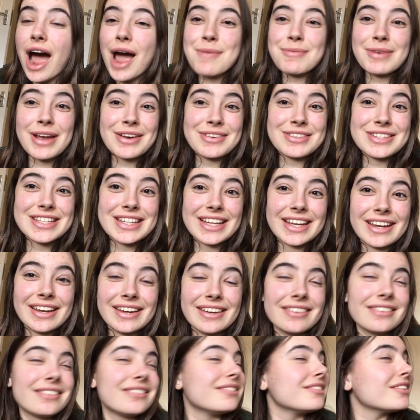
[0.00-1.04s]
I'm now
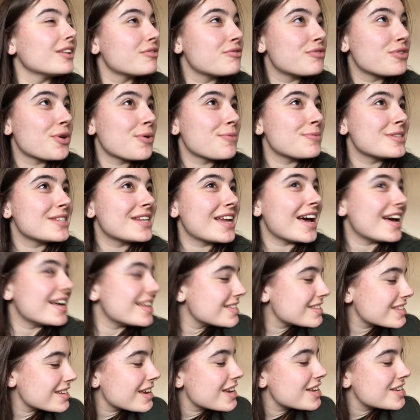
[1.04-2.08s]
seeing the view
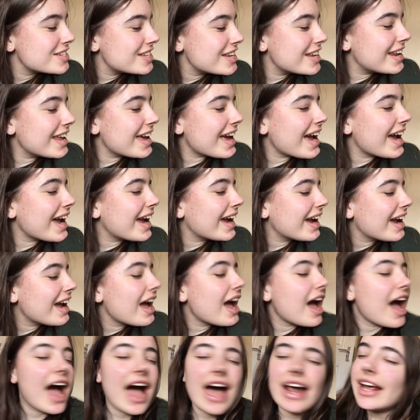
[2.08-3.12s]
upstairs today
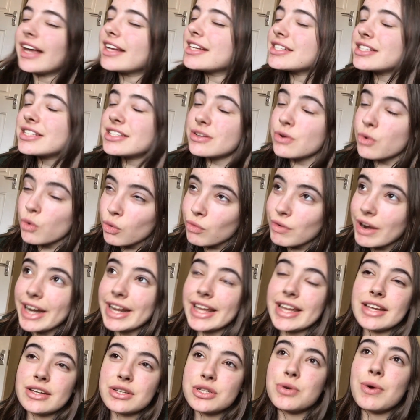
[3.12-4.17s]
and I
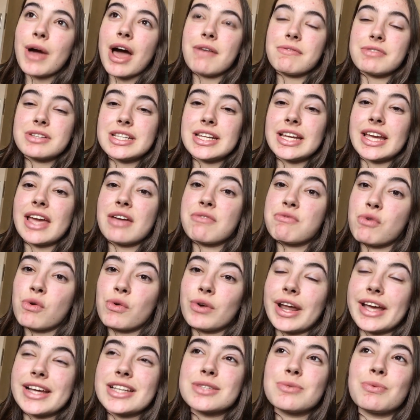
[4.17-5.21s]
already do have a ticket
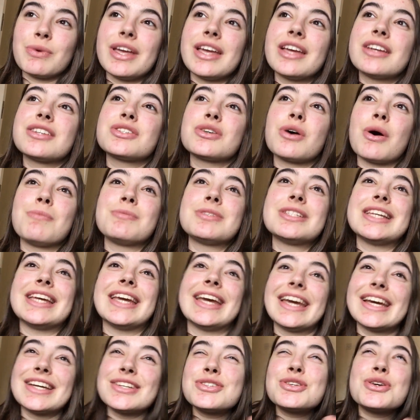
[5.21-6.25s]
for next week so I'm
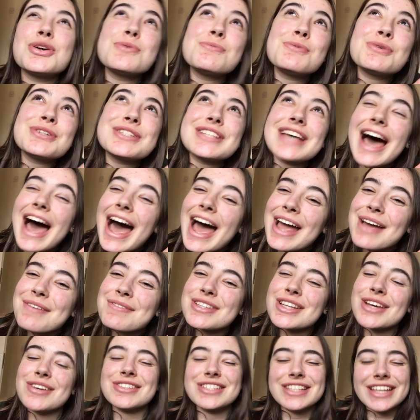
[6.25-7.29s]
seeing it two more
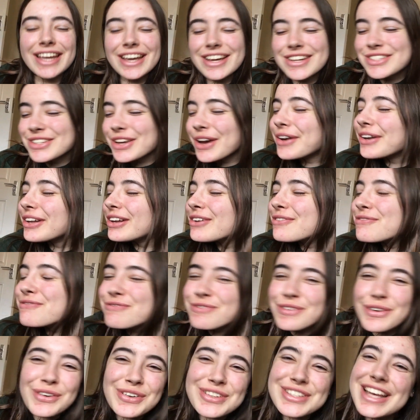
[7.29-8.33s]
times I'll see it a total of
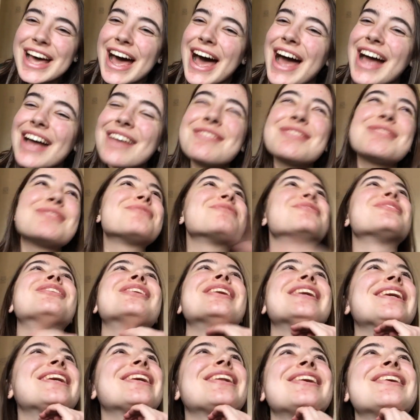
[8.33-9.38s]
four times
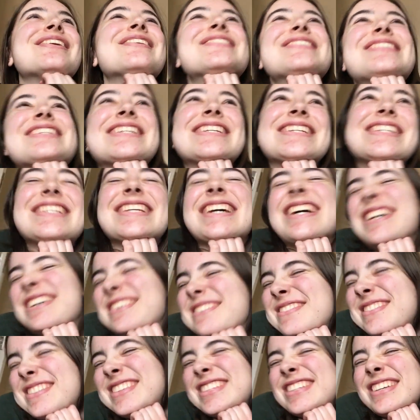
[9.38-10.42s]
before it closes I
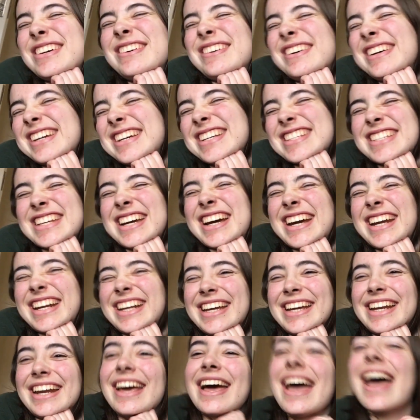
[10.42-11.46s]
am so
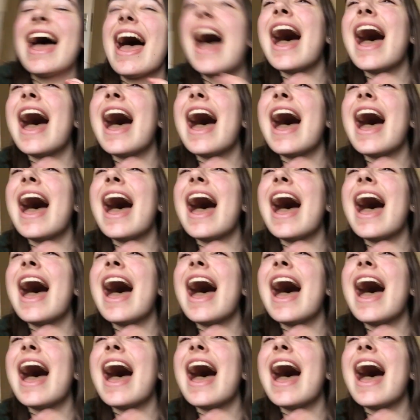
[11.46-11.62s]
excited